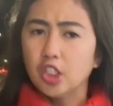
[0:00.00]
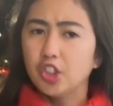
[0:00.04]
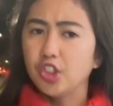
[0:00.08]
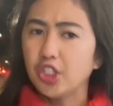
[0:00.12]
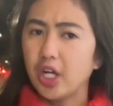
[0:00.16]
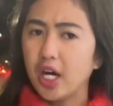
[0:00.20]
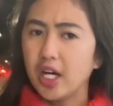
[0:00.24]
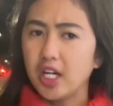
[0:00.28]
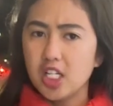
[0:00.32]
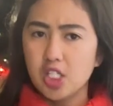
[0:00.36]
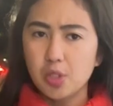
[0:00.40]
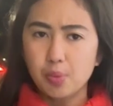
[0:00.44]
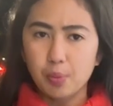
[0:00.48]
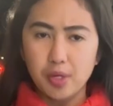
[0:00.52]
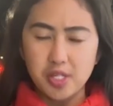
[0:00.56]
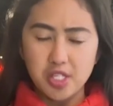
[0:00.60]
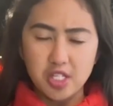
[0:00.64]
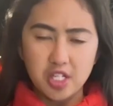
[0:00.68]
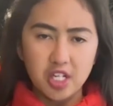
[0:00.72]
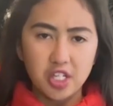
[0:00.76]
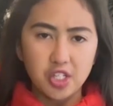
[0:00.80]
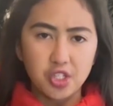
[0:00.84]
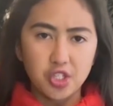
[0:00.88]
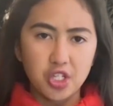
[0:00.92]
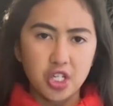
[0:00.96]
Chinese
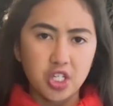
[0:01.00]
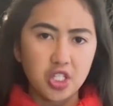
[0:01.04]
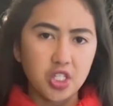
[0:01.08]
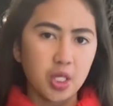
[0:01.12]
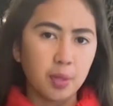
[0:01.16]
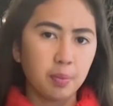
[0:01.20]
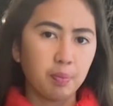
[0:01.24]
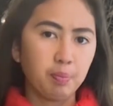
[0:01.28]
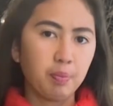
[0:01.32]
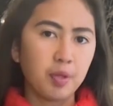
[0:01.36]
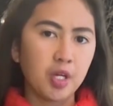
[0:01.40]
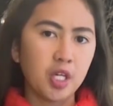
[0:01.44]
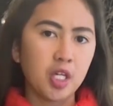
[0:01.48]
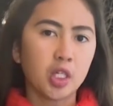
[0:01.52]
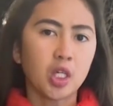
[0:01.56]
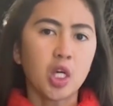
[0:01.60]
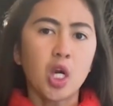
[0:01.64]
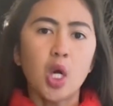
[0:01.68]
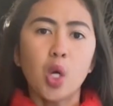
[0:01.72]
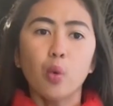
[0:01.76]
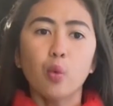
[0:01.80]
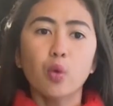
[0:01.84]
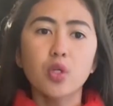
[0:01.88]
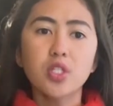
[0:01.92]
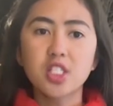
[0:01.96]
President Xi Jinping
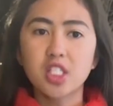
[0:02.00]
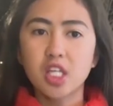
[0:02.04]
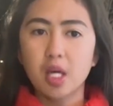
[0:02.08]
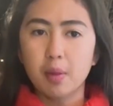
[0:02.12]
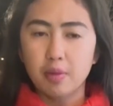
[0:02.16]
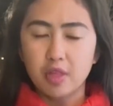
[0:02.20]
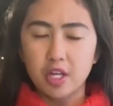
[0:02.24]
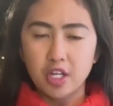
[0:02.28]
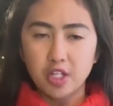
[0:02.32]
will skip